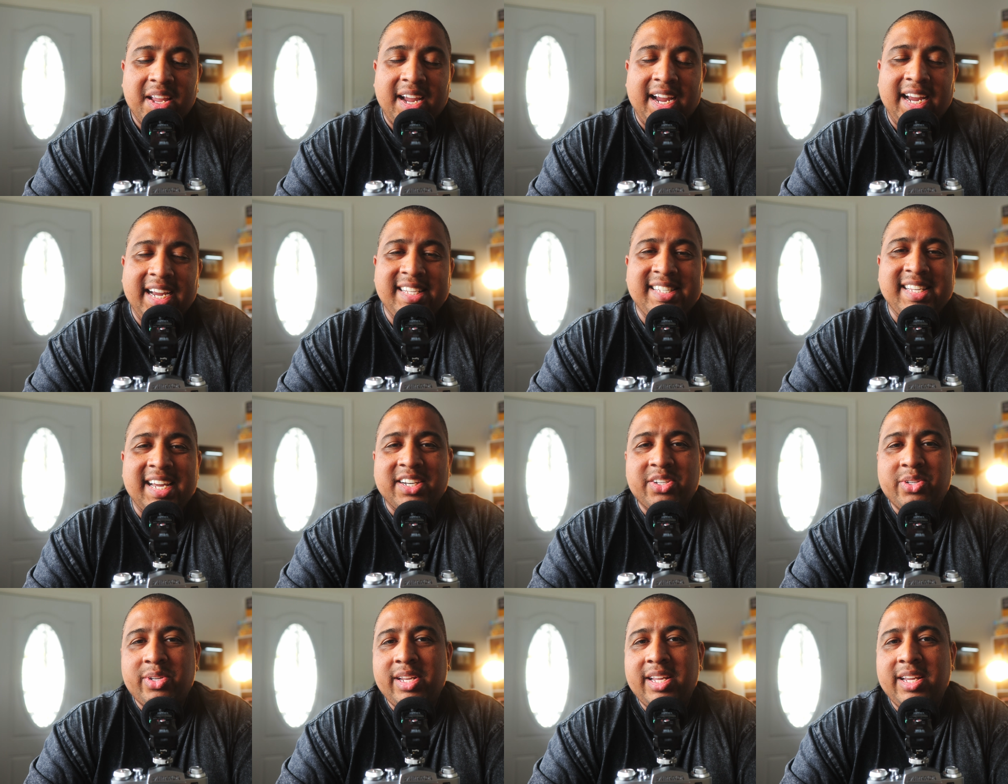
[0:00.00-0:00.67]
it's
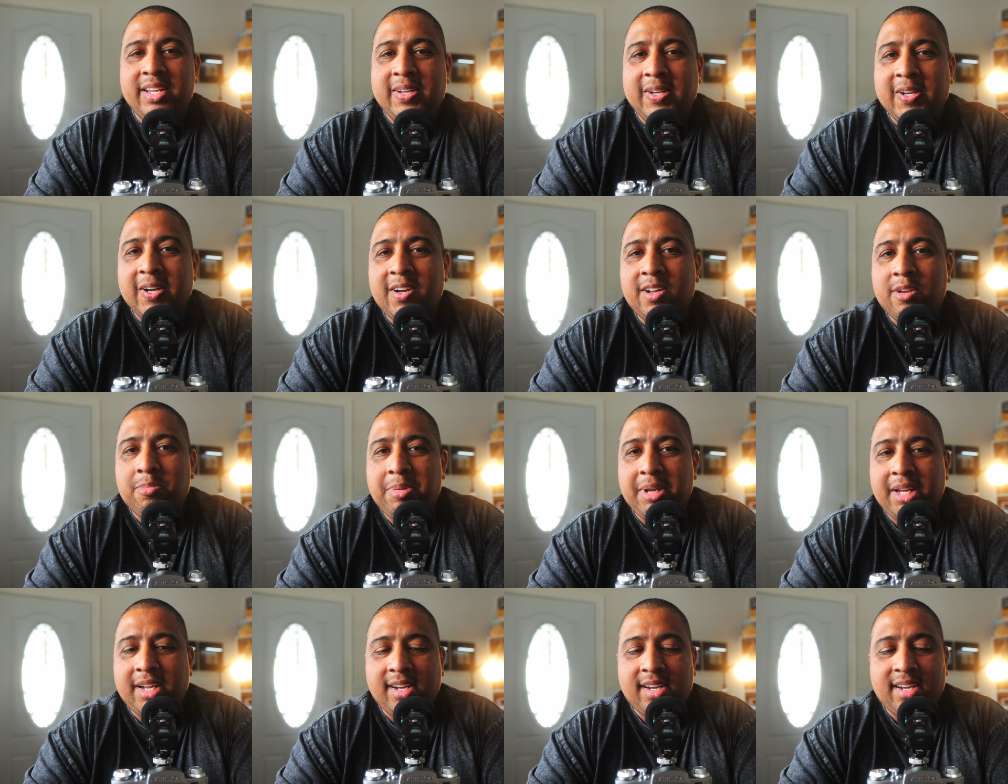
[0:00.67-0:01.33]
actually
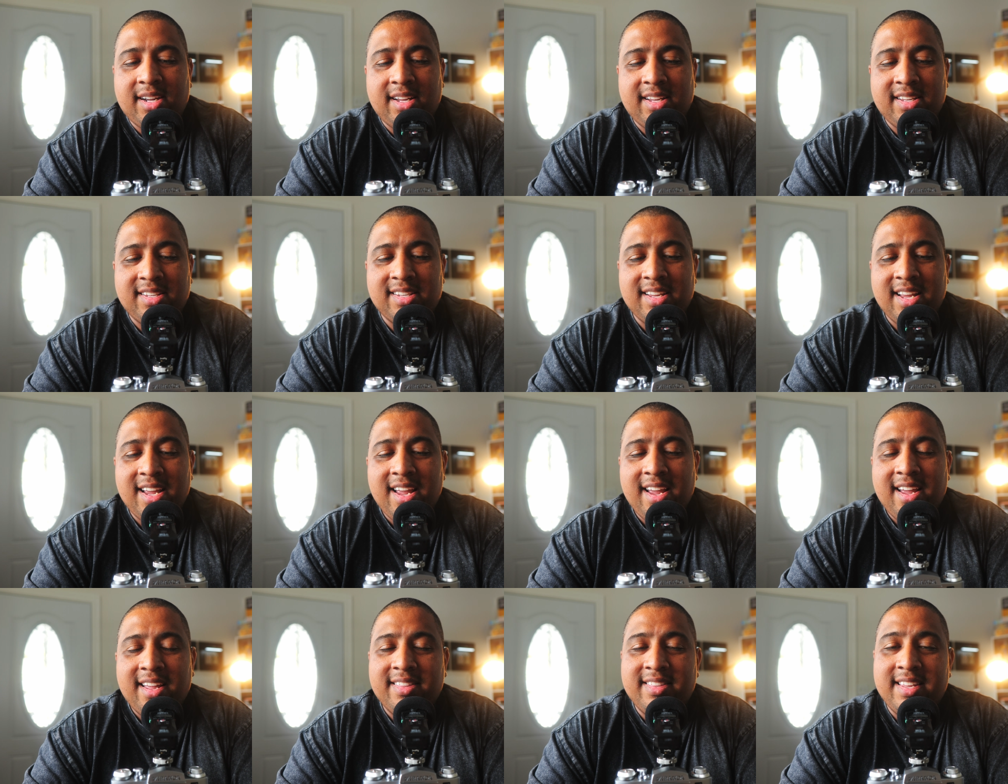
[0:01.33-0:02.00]
good, because
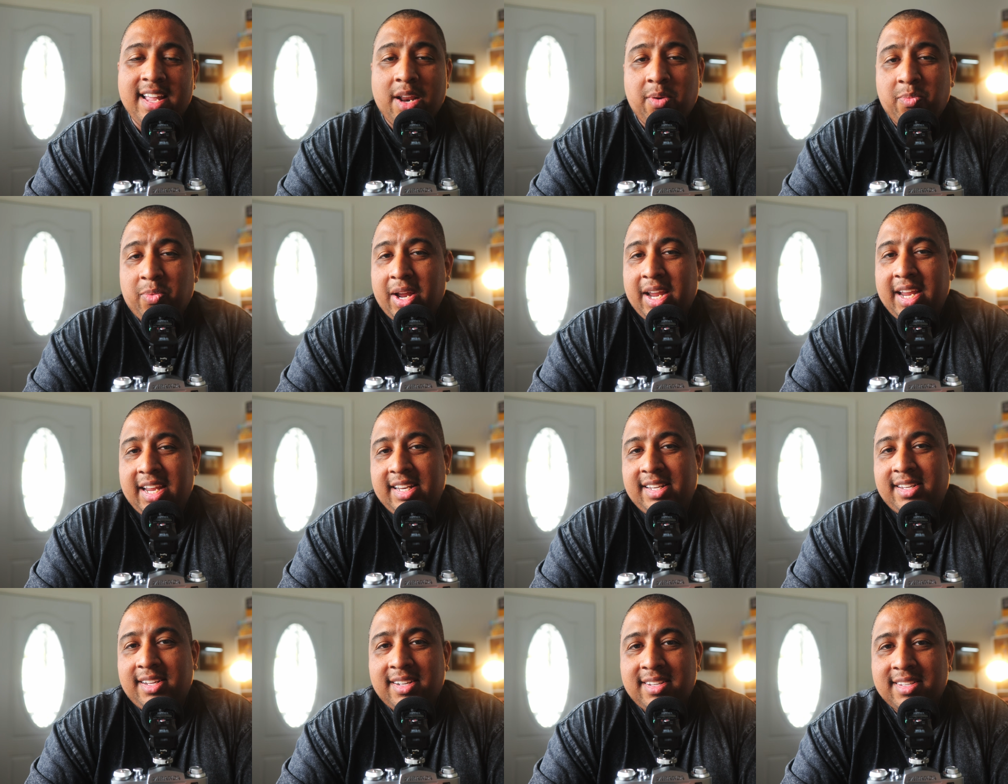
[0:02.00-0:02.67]
then when
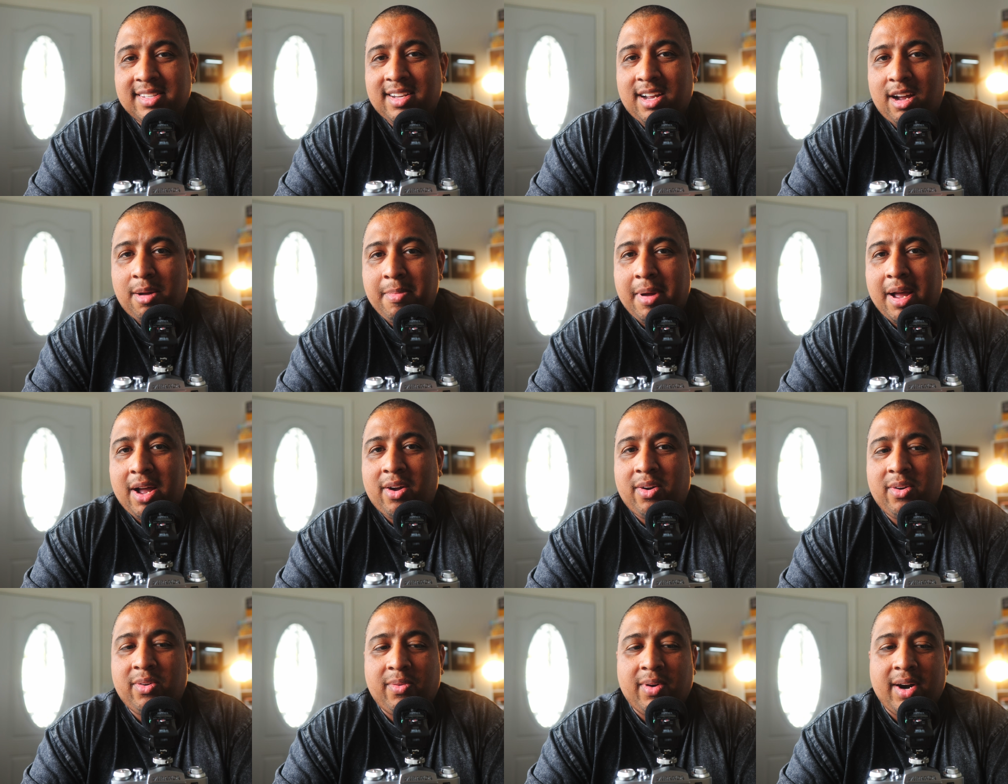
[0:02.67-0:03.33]
he does come
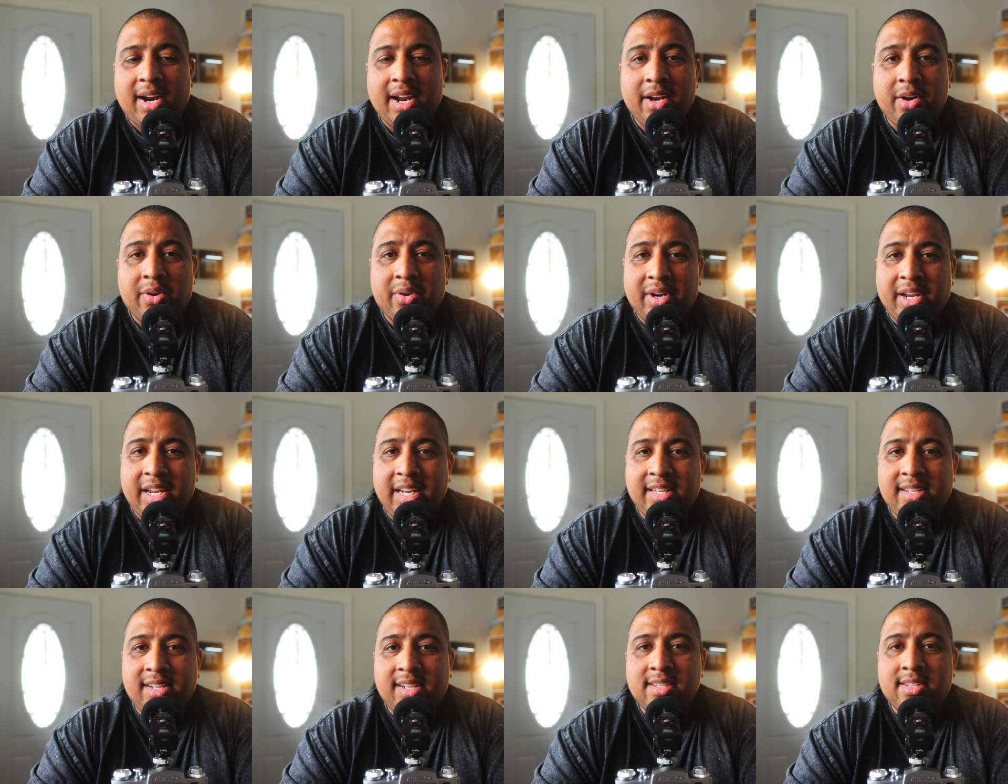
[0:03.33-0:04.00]
out, right, or
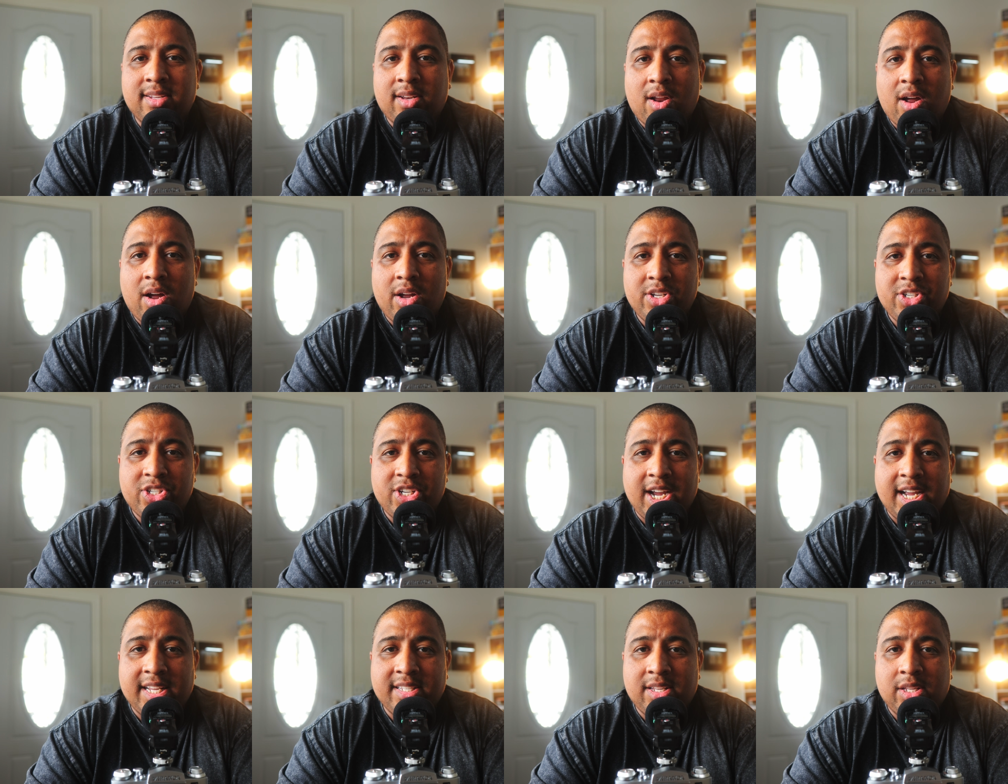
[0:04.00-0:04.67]
he does
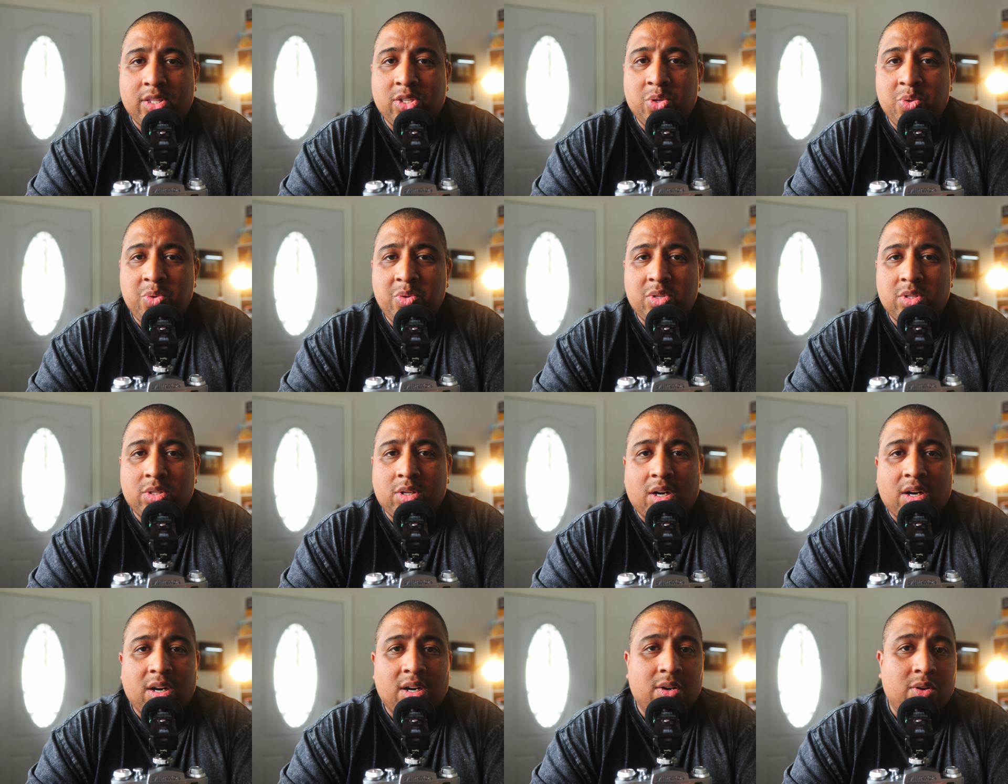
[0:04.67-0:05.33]
launch as a
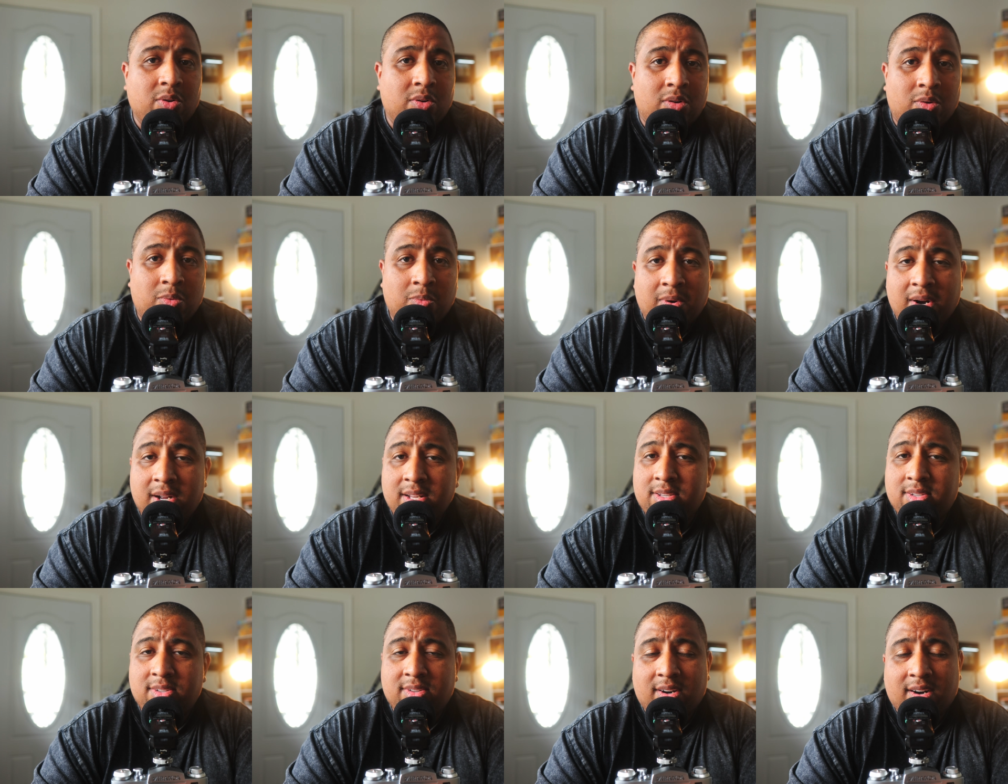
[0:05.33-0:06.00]
2-star or a
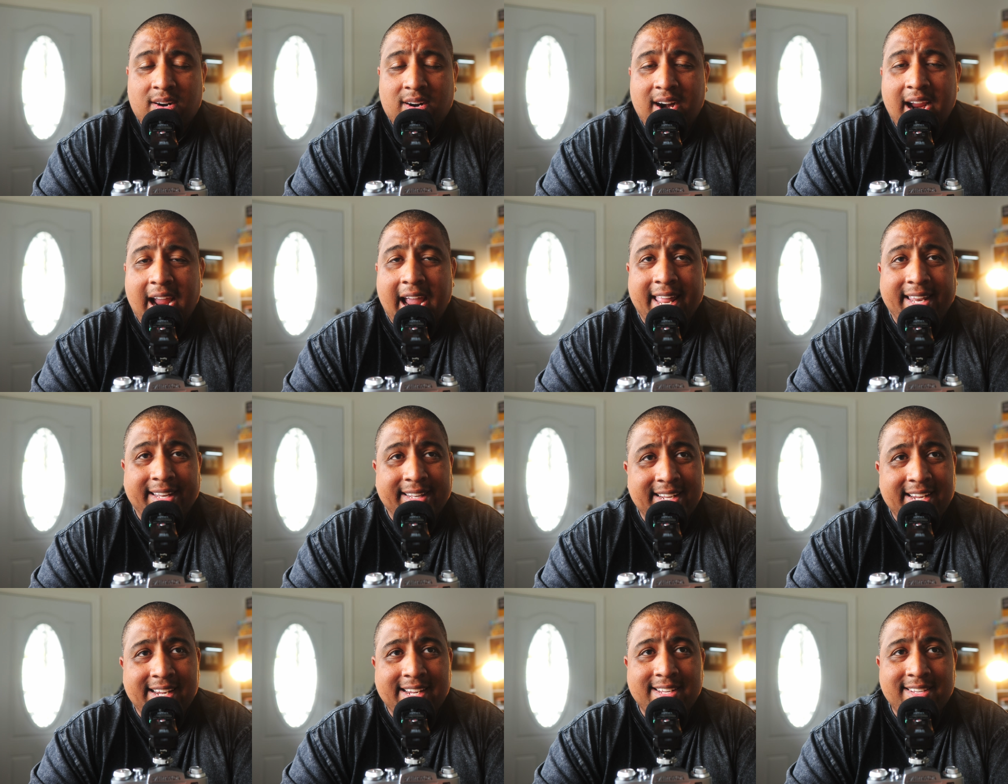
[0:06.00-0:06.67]
1-star at
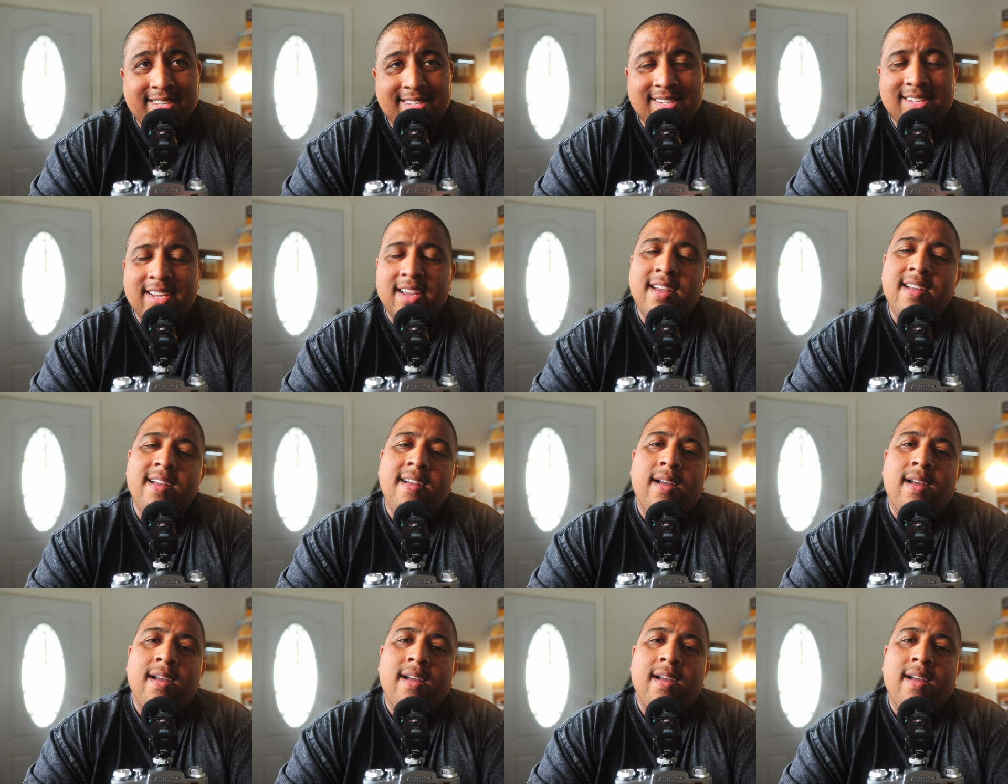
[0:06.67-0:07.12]
least,